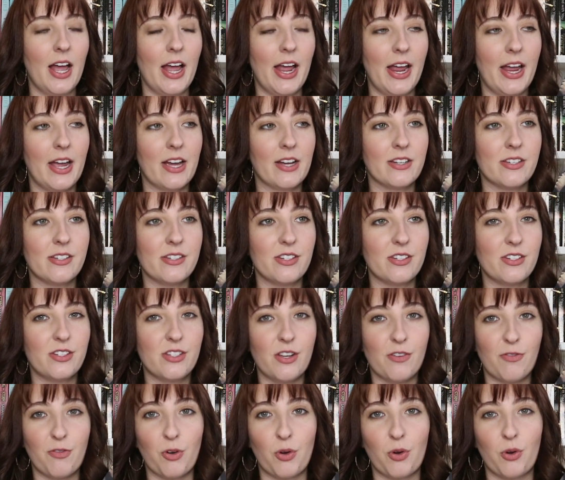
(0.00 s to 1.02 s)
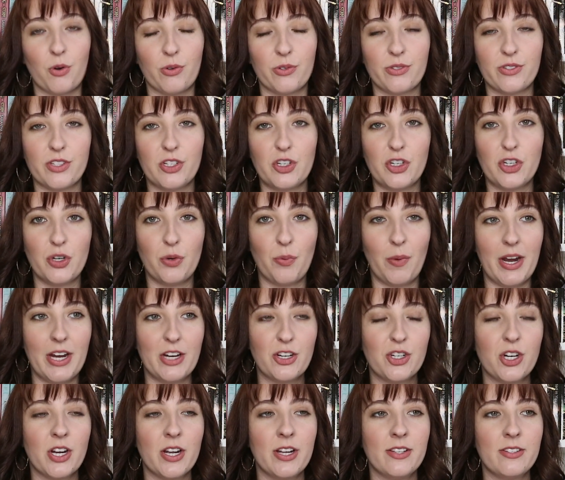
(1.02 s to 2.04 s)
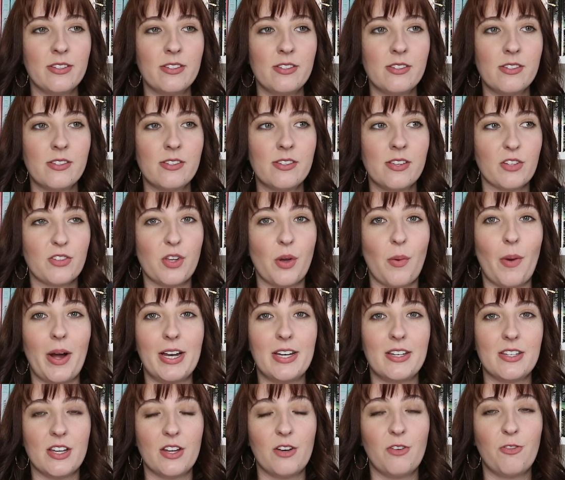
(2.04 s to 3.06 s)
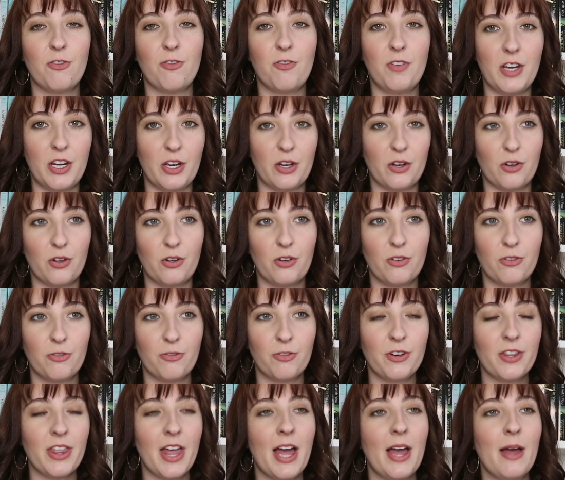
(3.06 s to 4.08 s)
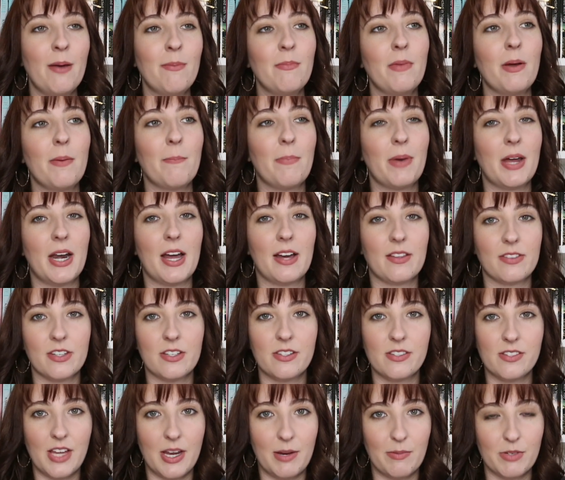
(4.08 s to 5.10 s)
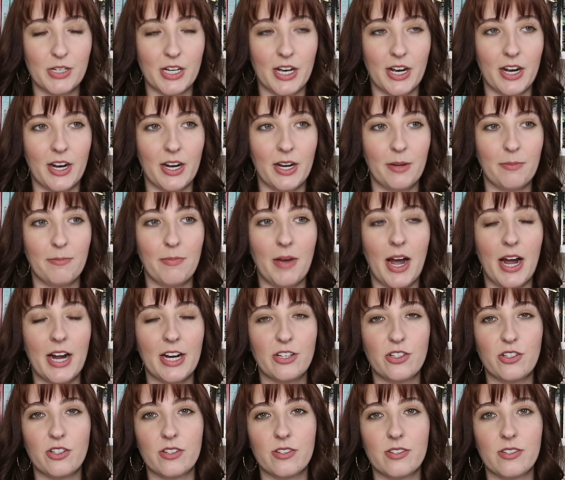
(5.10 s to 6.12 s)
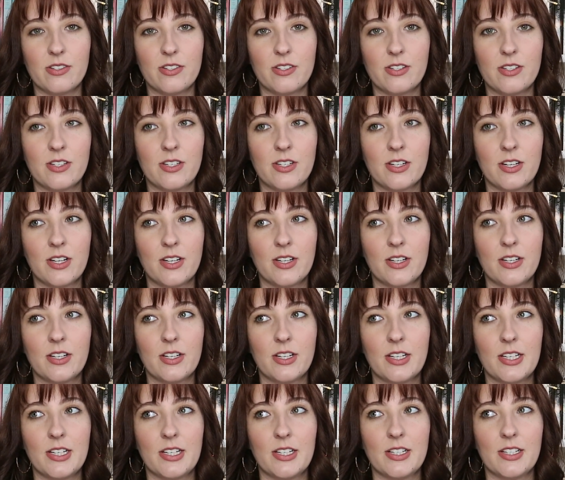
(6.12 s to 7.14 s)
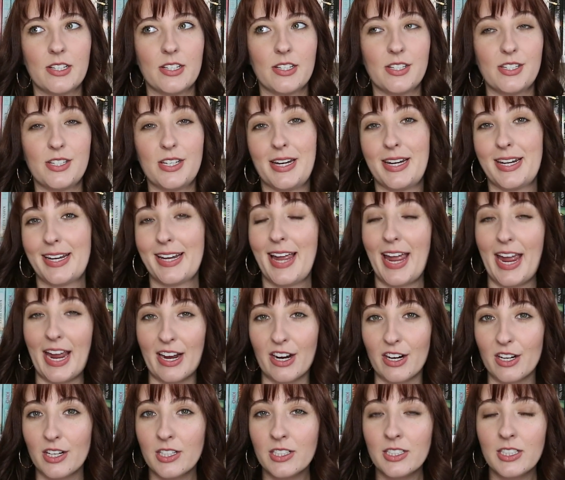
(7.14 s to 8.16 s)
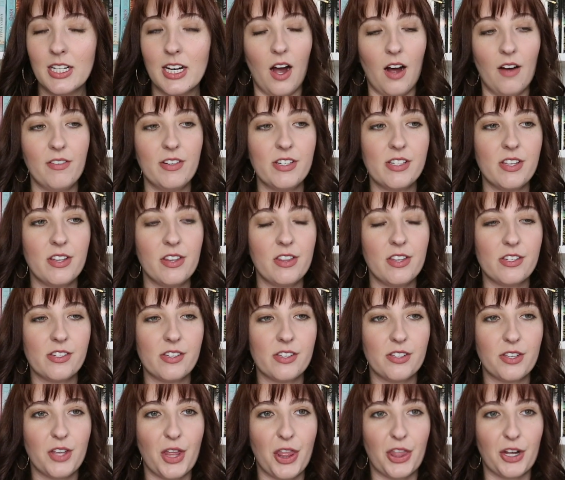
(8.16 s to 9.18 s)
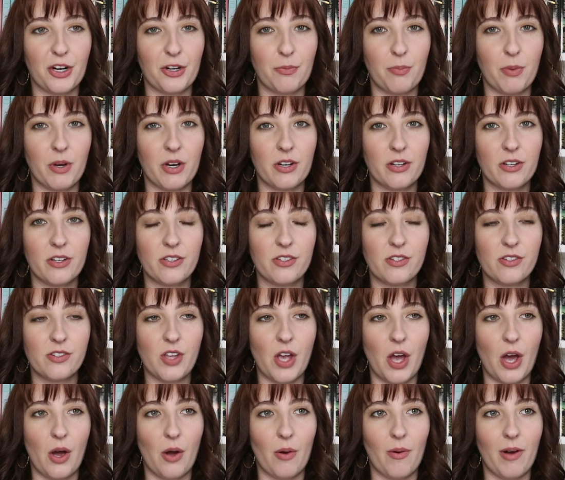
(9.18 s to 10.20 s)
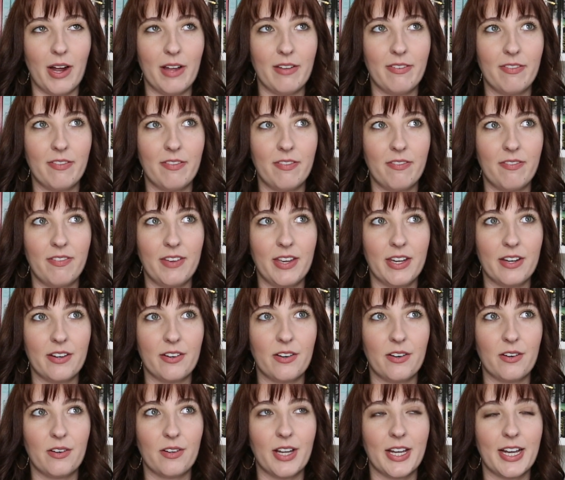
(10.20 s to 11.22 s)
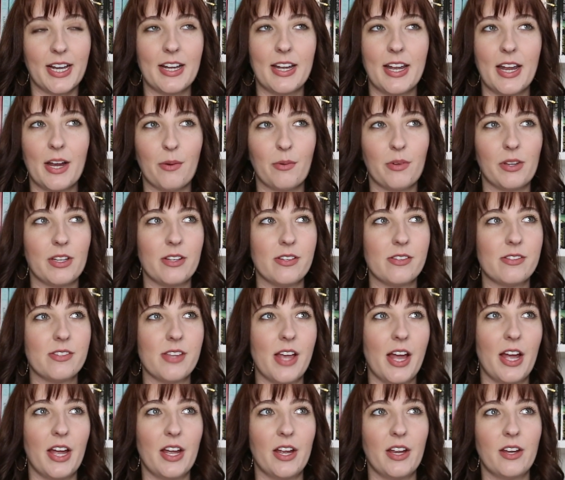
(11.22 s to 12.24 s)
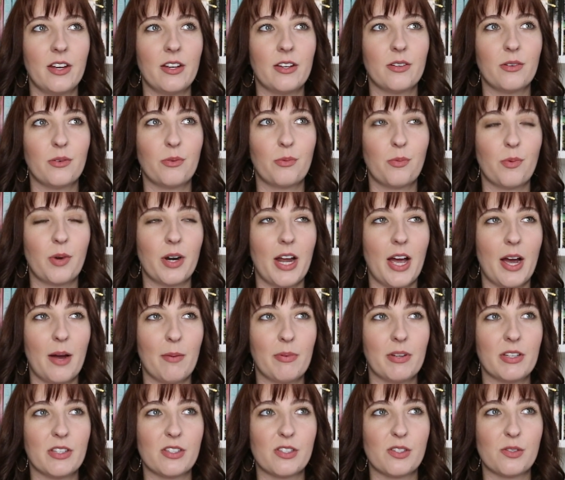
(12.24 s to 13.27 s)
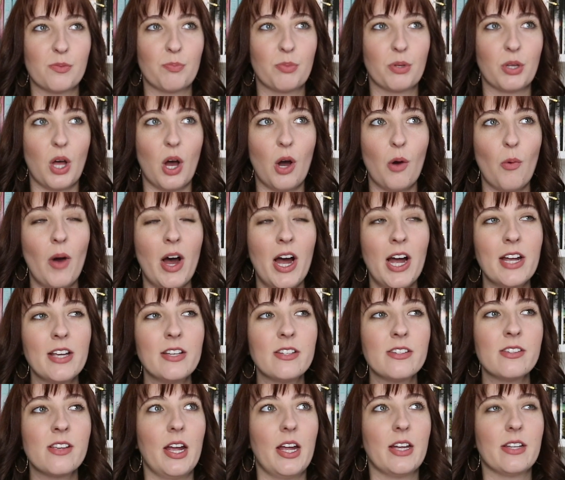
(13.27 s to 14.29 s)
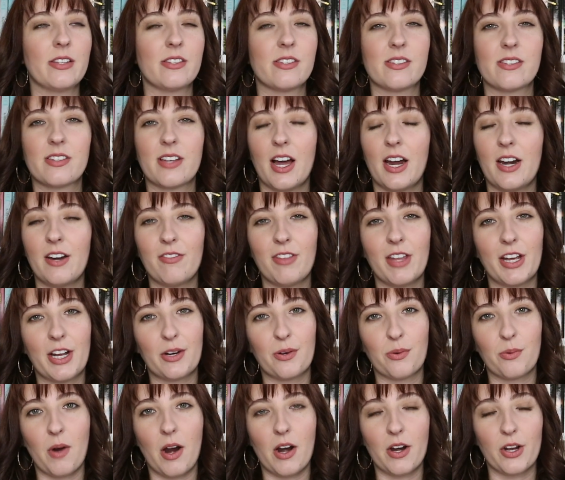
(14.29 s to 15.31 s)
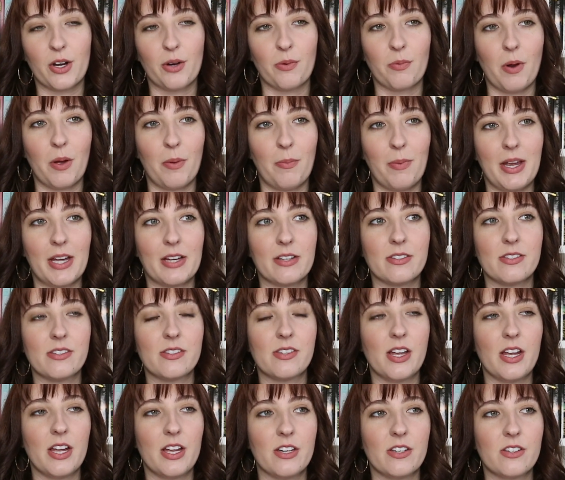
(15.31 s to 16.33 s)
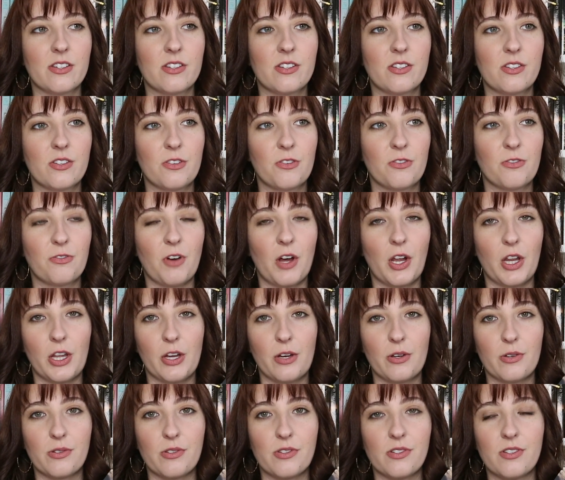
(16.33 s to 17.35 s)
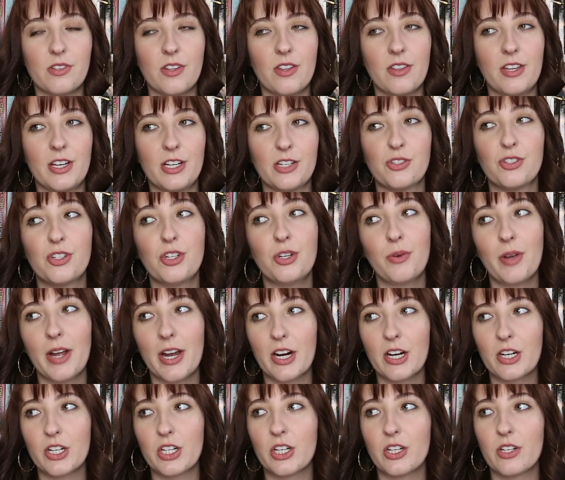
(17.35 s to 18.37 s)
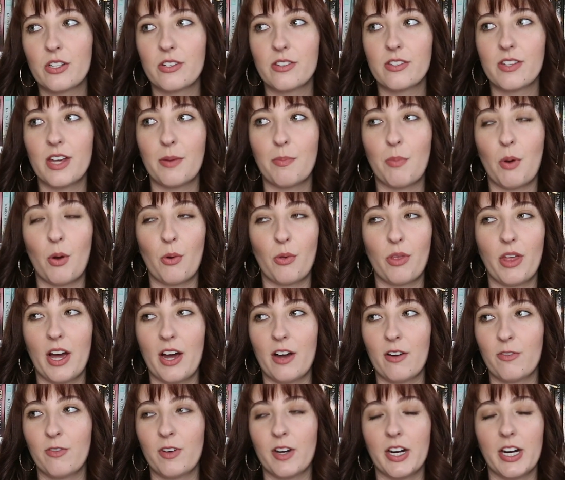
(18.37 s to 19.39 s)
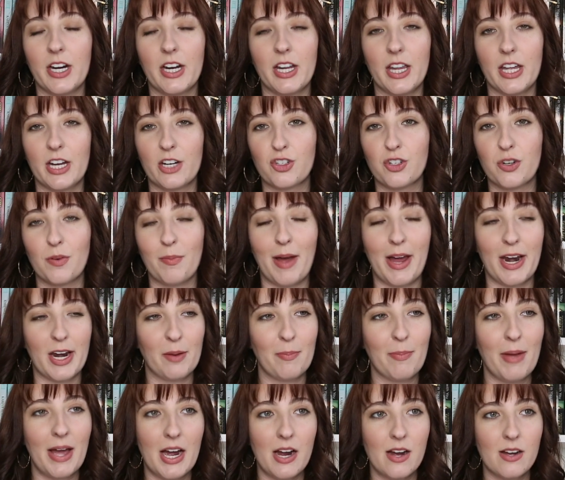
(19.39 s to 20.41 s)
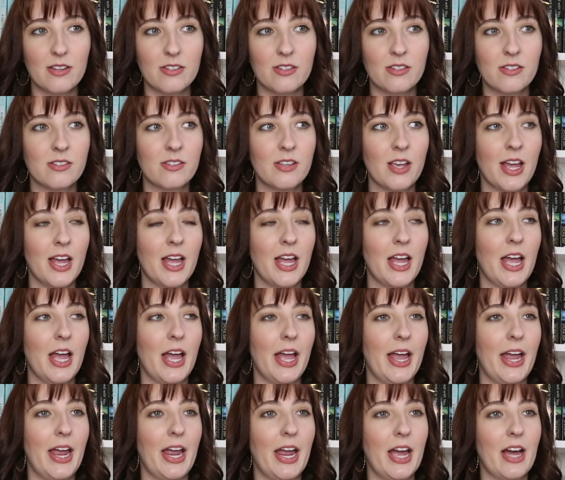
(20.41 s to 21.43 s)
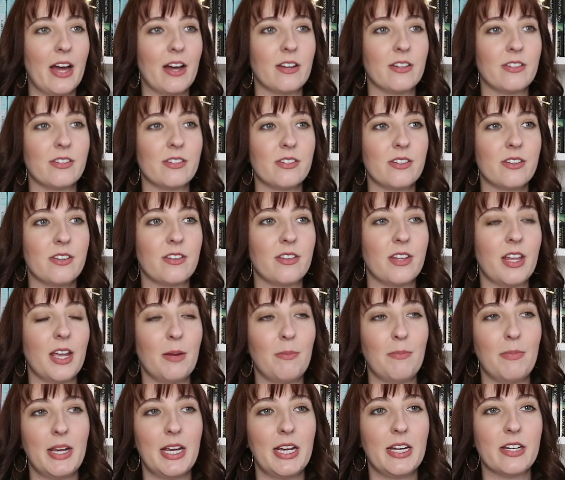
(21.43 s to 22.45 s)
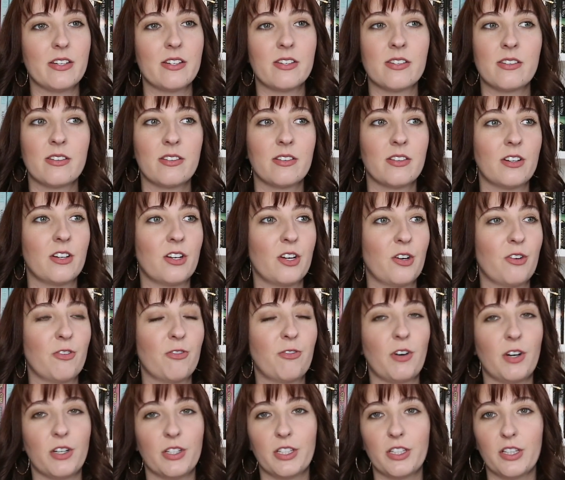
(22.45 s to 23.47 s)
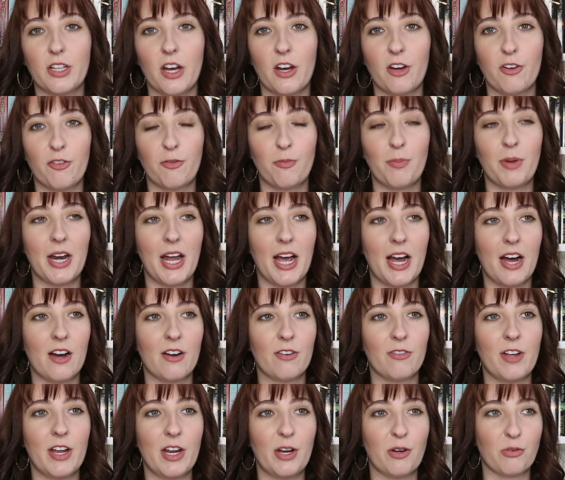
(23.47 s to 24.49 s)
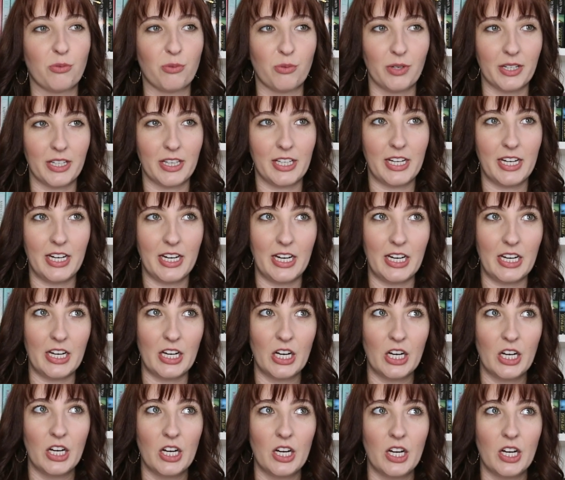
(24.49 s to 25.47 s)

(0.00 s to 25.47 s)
and difficult situations. So I did feel for them, but at the same time, I just didn't care. Obviously, this is the third book, so I feel like I can't really say what happens plot wise. It's kind of like an erotica romance. It follows these two characters that both have very like traumatic pasts and they meet, fall in love, but have a really